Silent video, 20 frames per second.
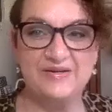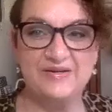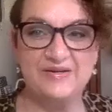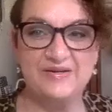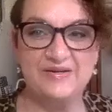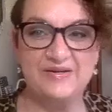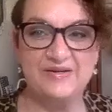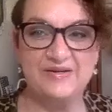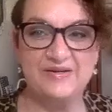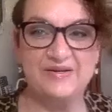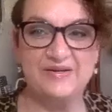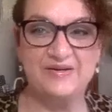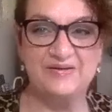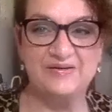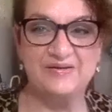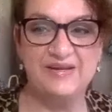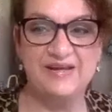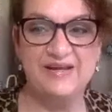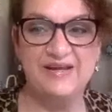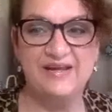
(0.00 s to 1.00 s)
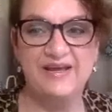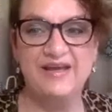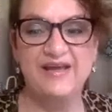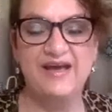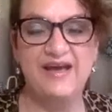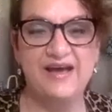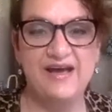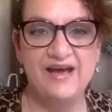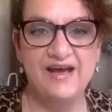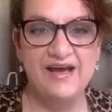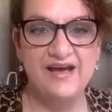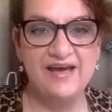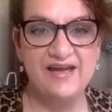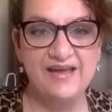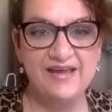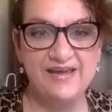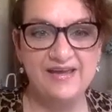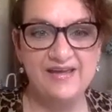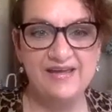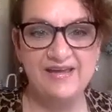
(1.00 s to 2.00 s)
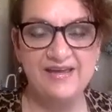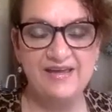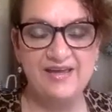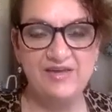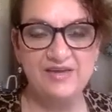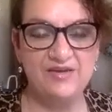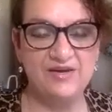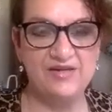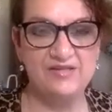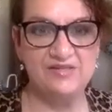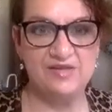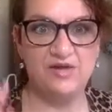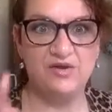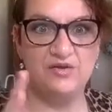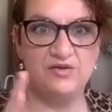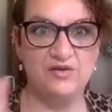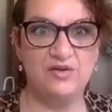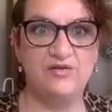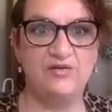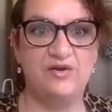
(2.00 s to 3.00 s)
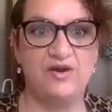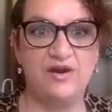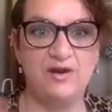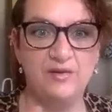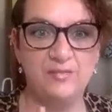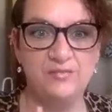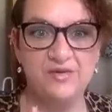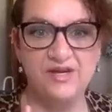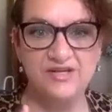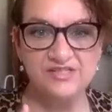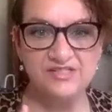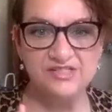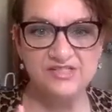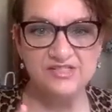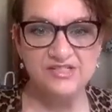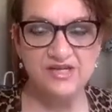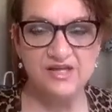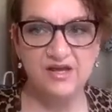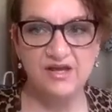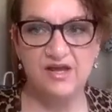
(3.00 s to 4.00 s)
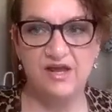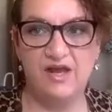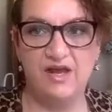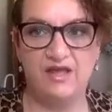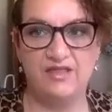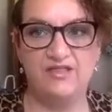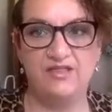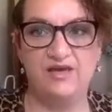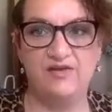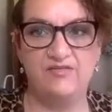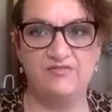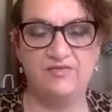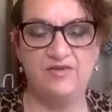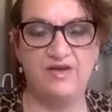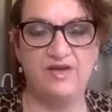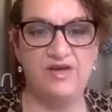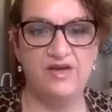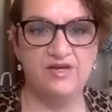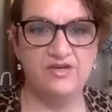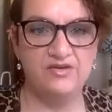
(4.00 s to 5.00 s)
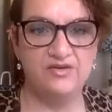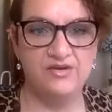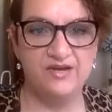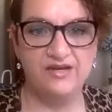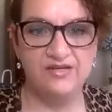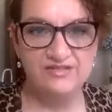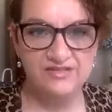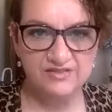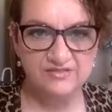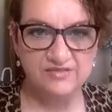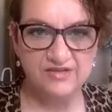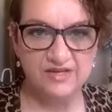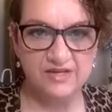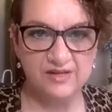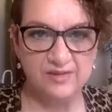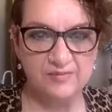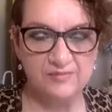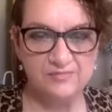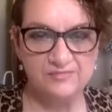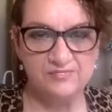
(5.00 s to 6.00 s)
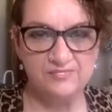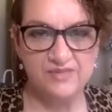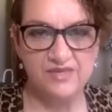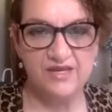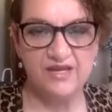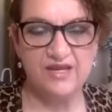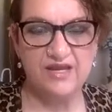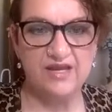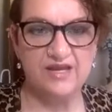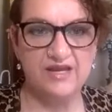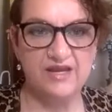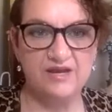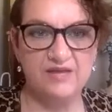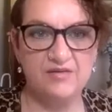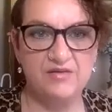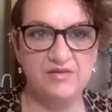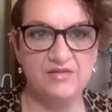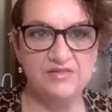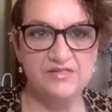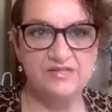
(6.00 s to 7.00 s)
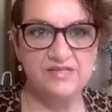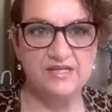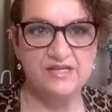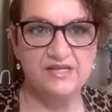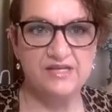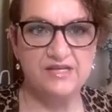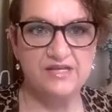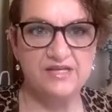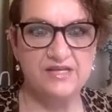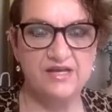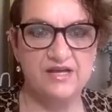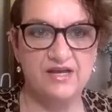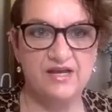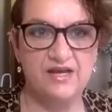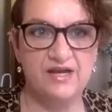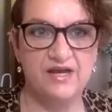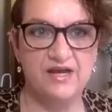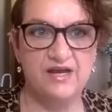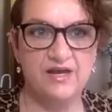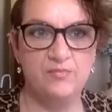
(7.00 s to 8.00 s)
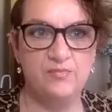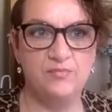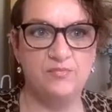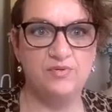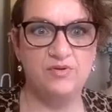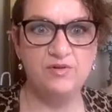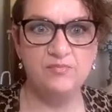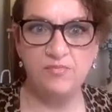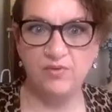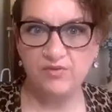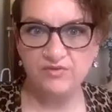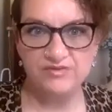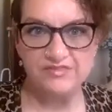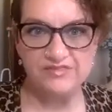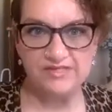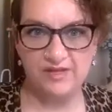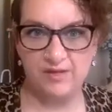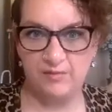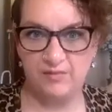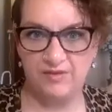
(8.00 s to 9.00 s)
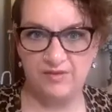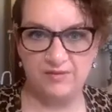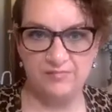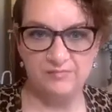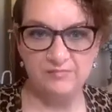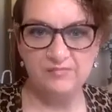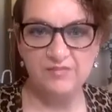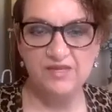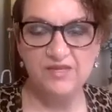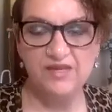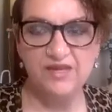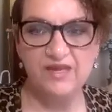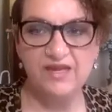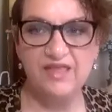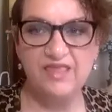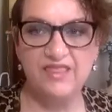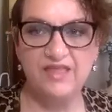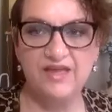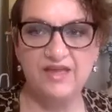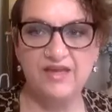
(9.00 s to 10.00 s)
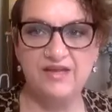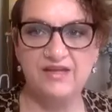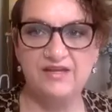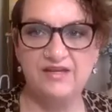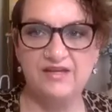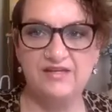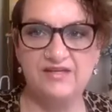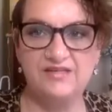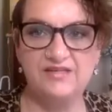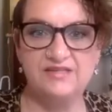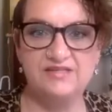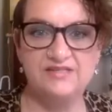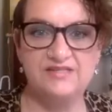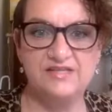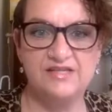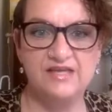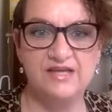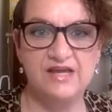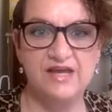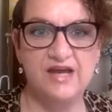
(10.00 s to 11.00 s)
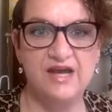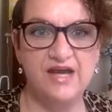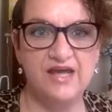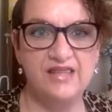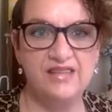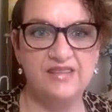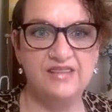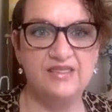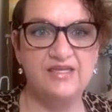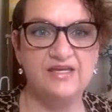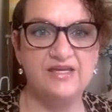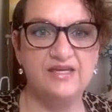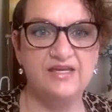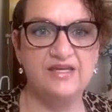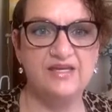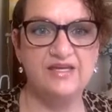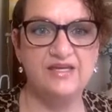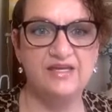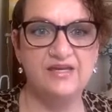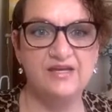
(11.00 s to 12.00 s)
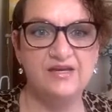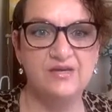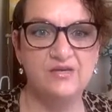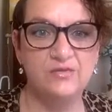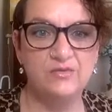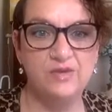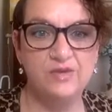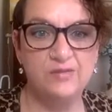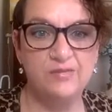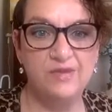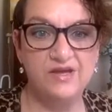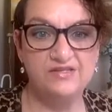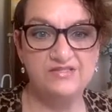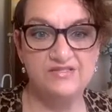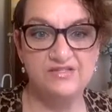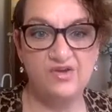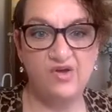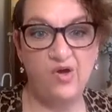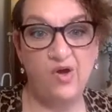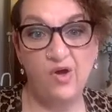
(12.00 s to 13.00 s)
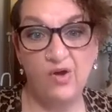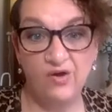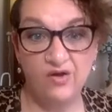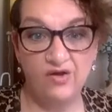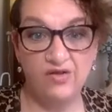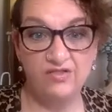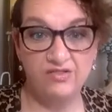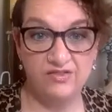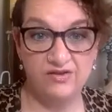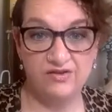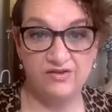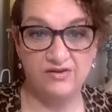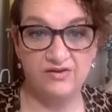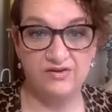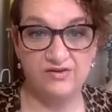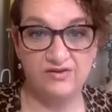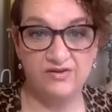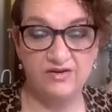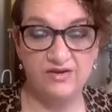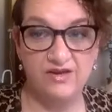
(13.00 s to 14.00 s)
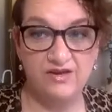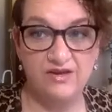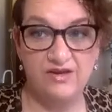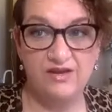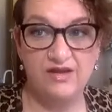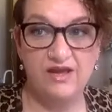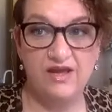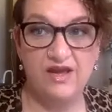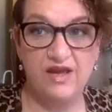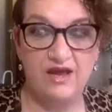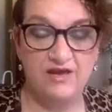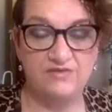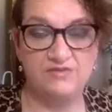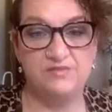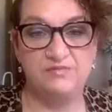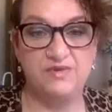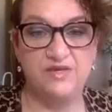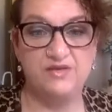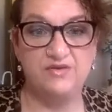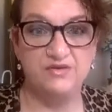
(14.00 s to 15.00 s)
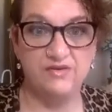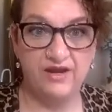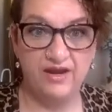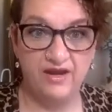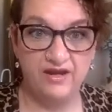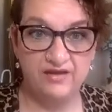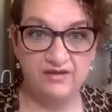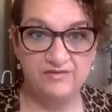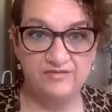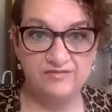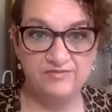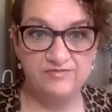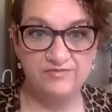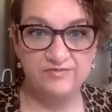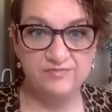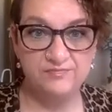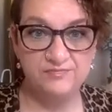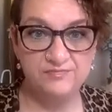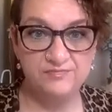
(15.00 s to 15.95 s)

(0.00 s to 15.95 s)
afternoon. You guys all know how much I love creativity, and I want to say a pretty bold statement, and that is I think we must all learn how to be creative.